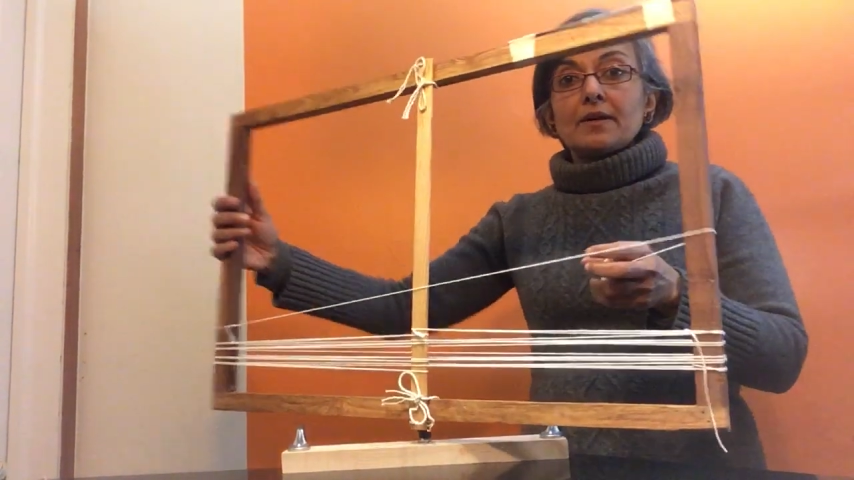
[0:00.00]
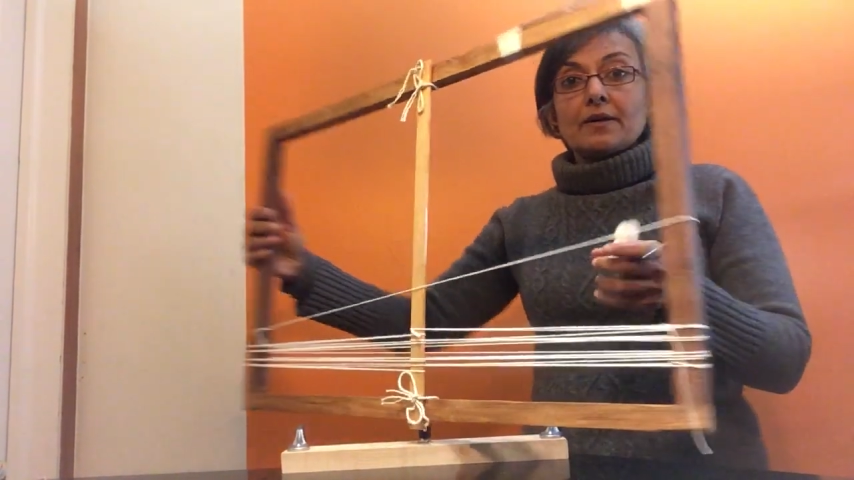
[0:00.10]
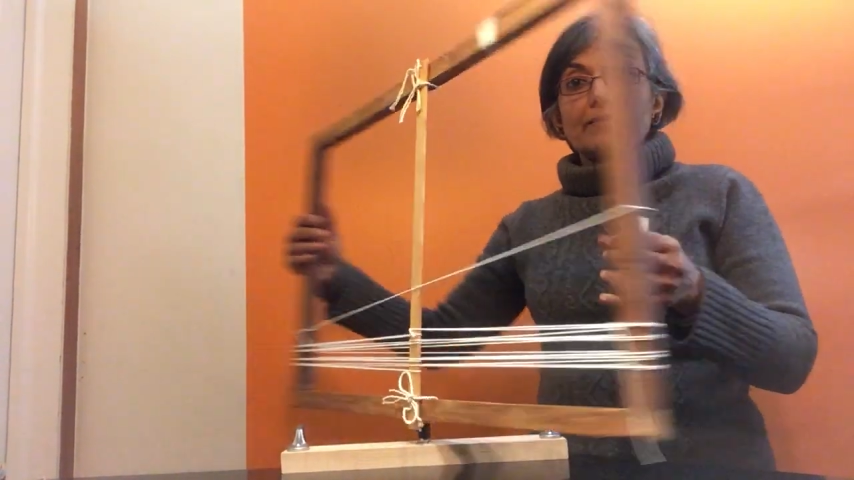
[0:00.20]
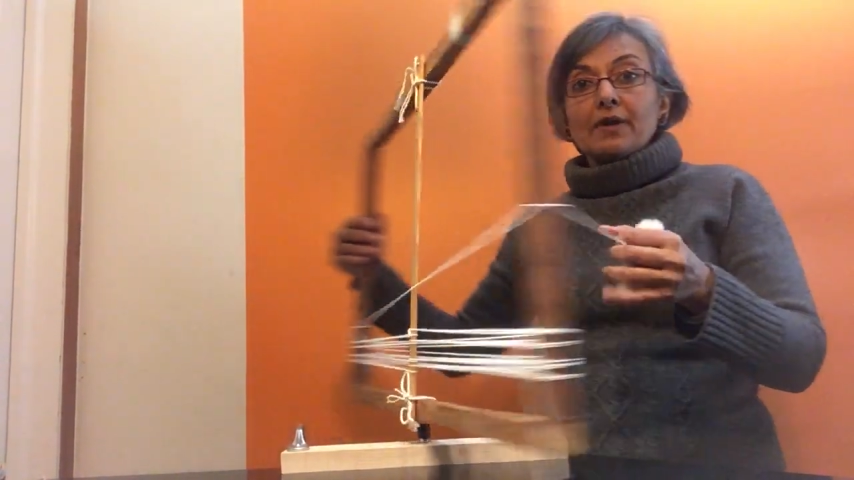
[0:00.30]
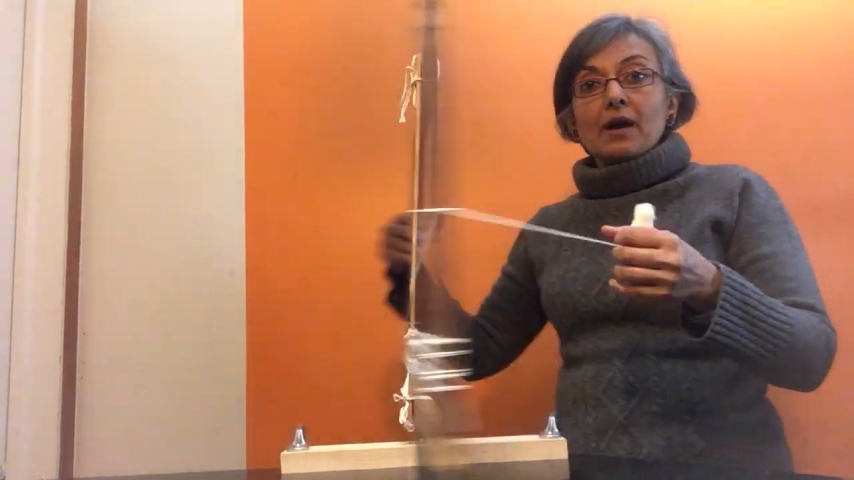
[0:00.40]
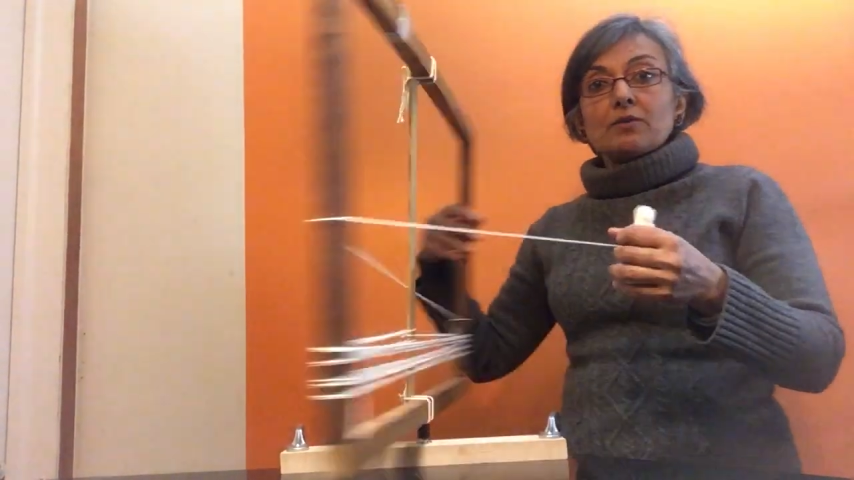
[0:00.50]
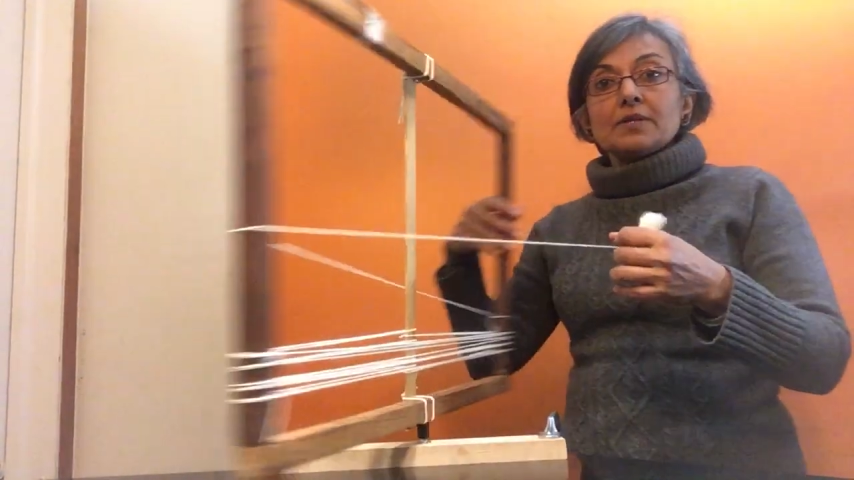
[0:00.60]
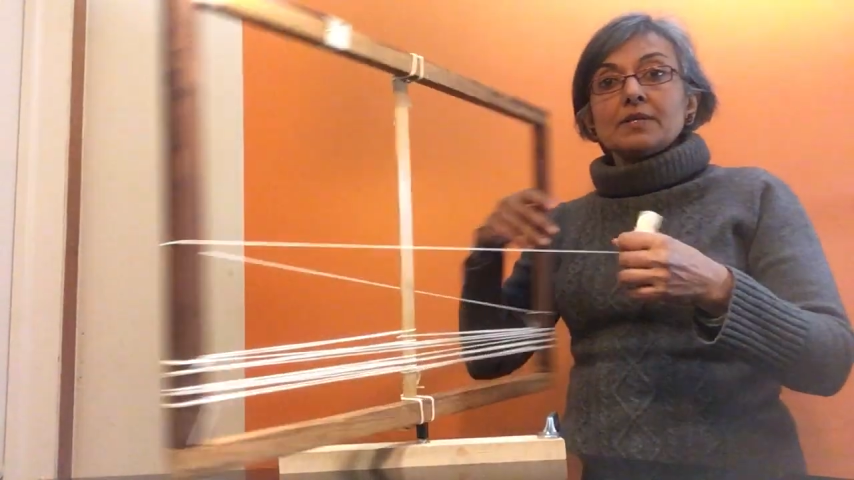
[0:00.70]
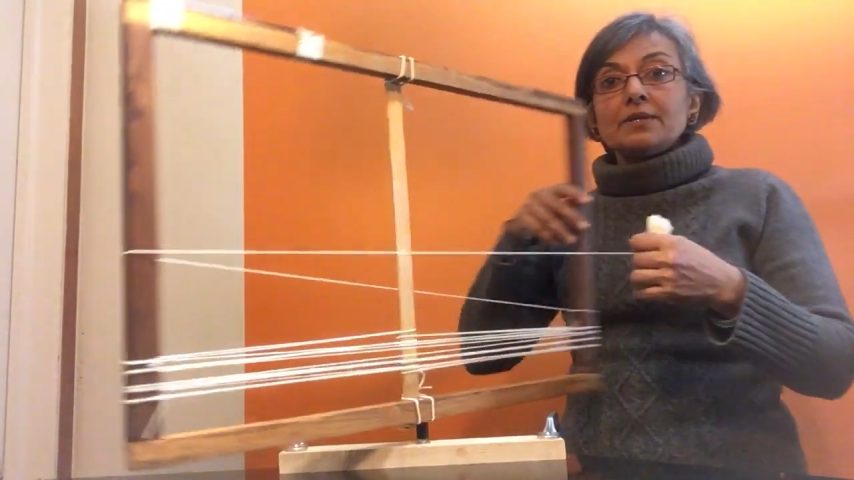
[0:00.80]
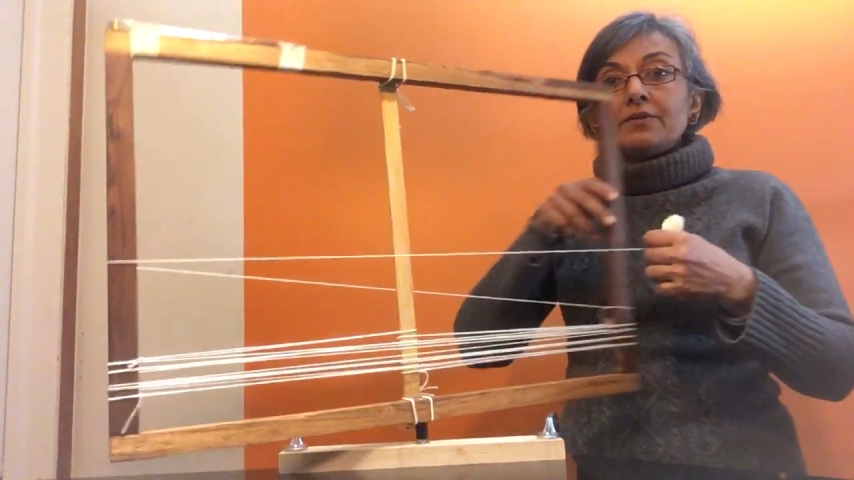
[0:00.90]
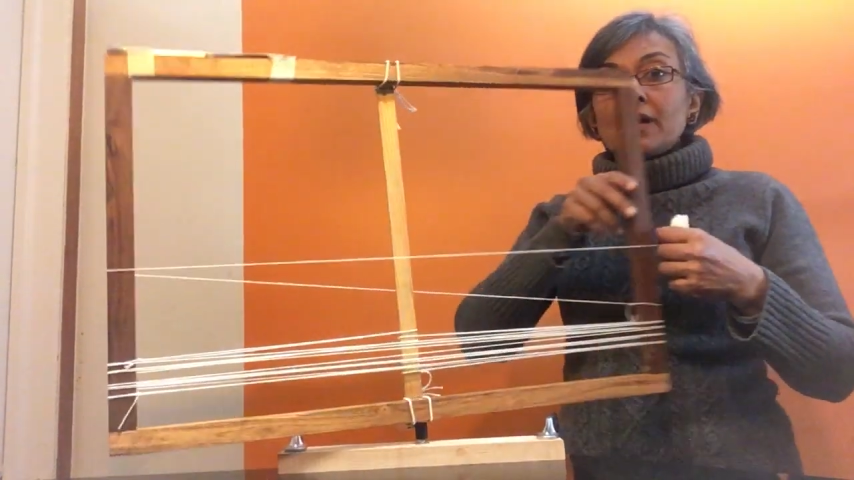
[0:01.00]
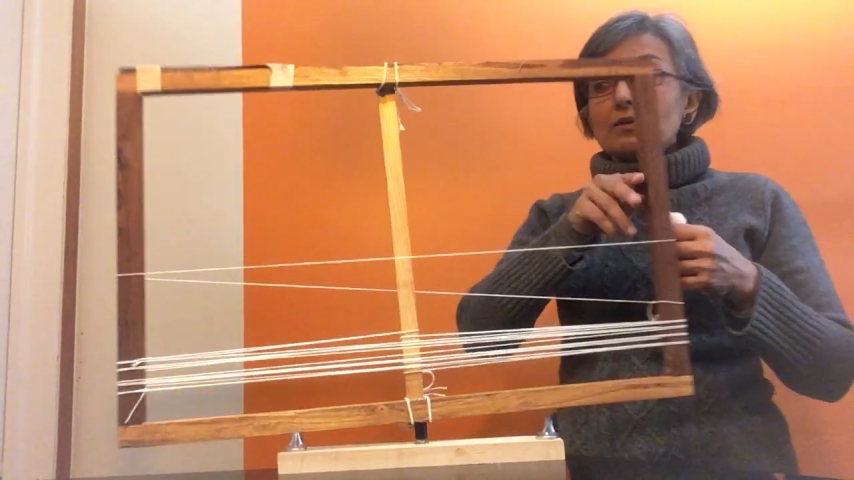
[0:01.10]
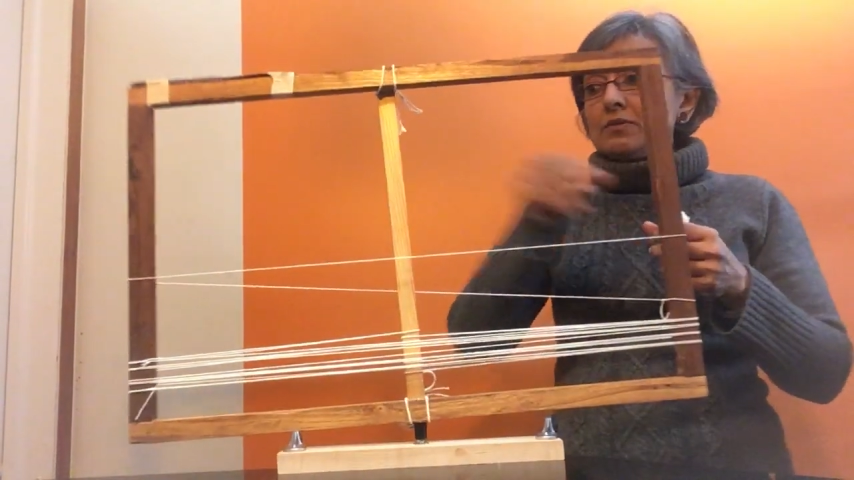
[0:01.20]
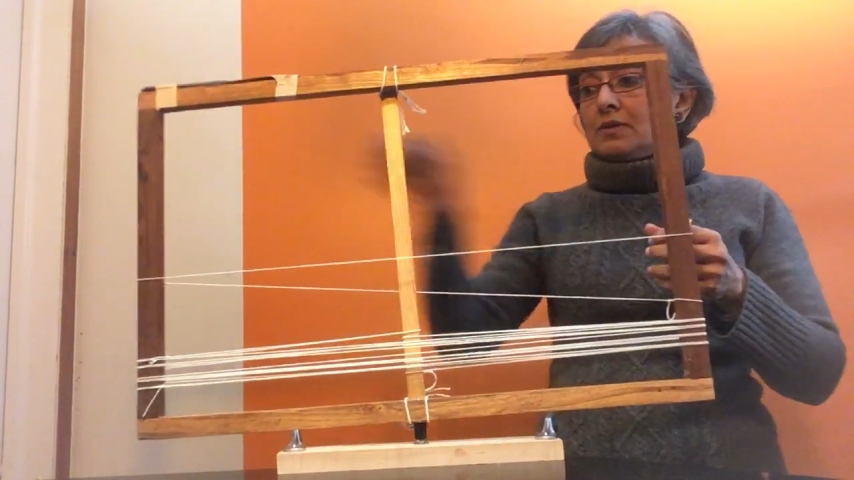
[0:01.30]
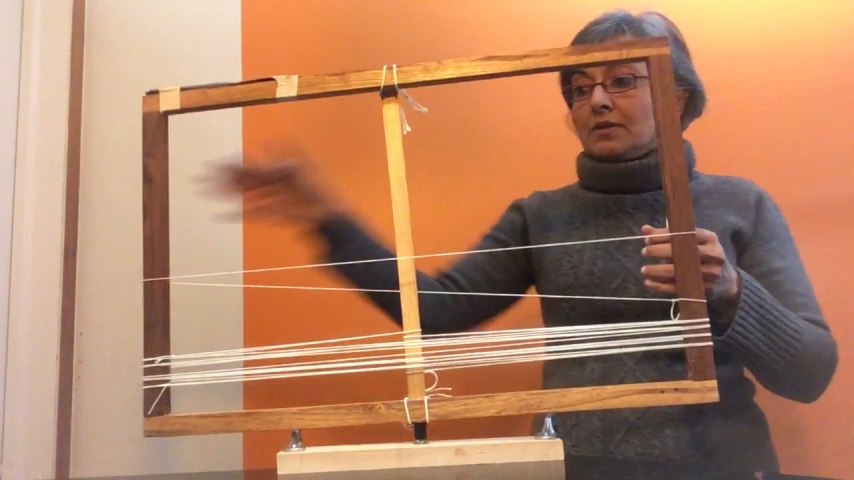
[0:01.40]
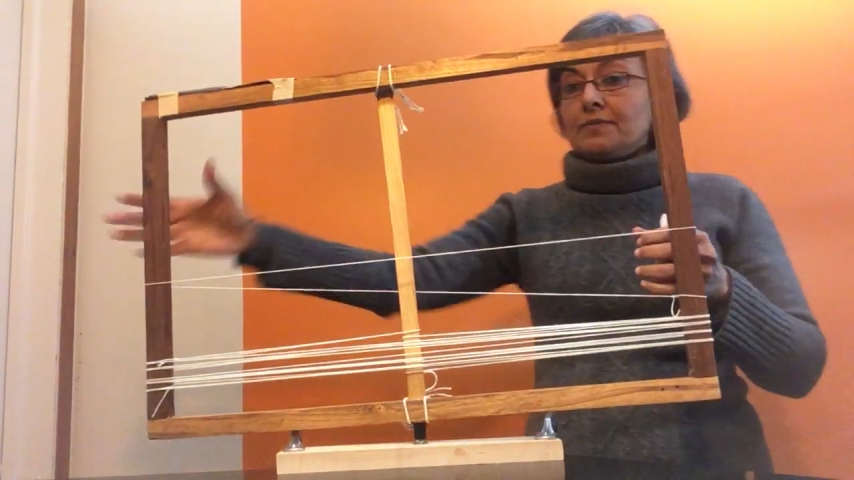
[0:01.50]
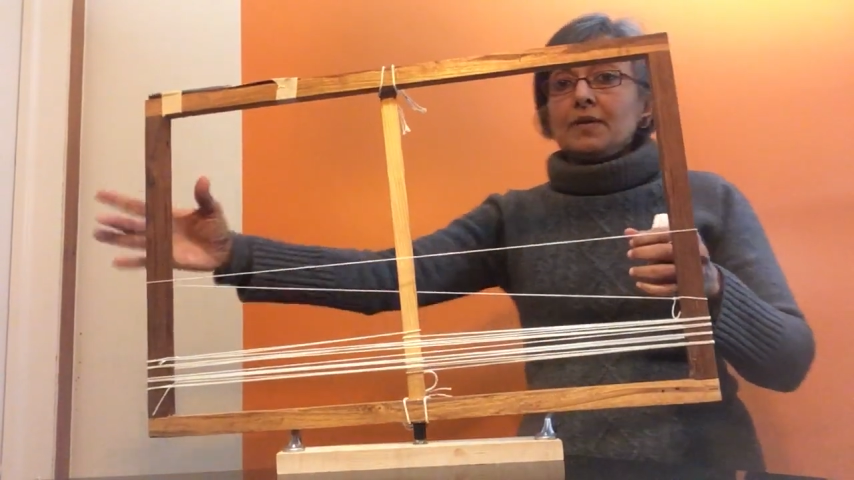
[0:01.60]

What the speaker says: around and around.